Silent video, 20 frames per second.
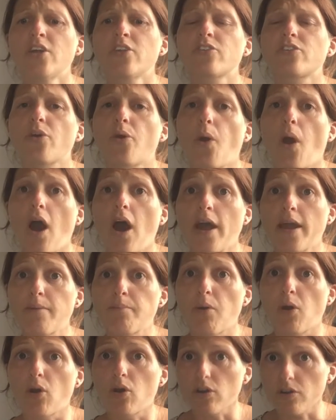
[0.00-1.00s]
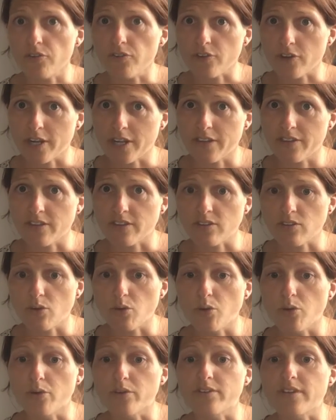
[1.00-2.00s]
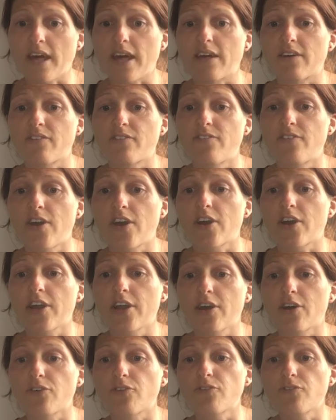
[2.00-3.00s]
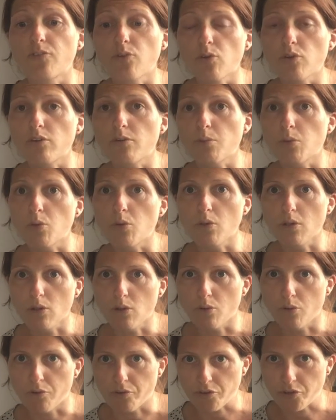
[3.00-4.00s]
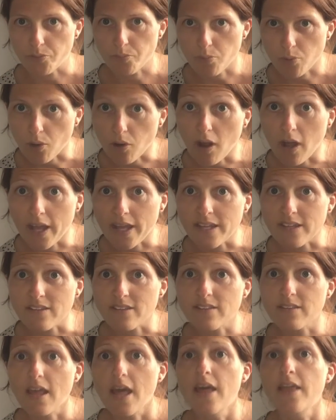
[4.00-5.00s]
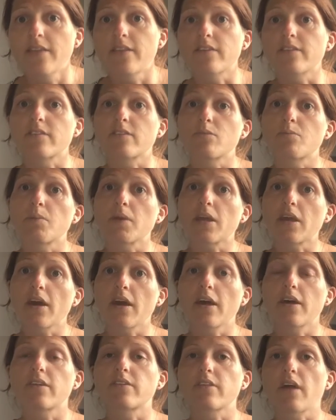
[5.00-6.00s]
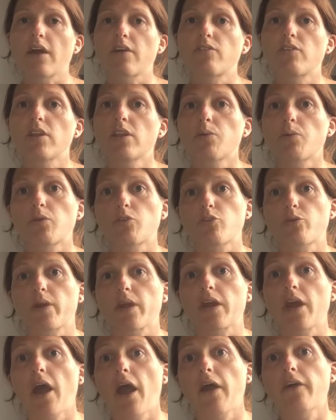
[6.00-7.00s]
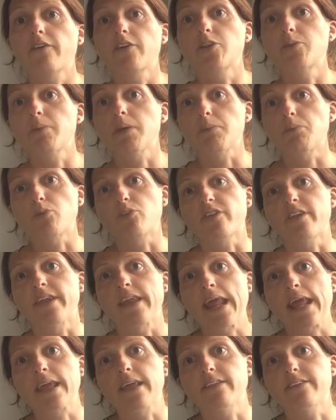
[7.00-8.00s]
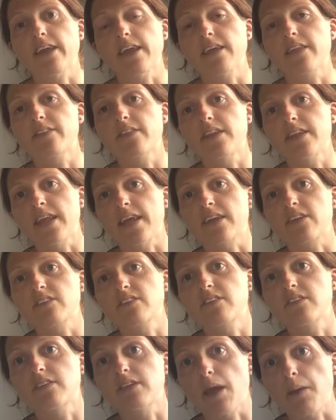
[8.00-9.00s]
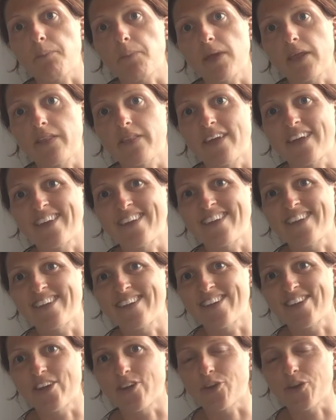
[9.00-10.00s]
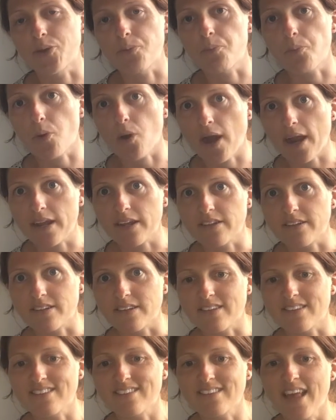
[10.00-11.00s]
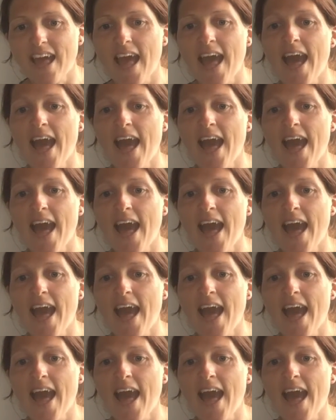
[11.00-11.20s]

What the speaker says: So I'm offering this course at a very affordable launch price. This is because I really want to encourage people to take the next step in their yin yoga practice.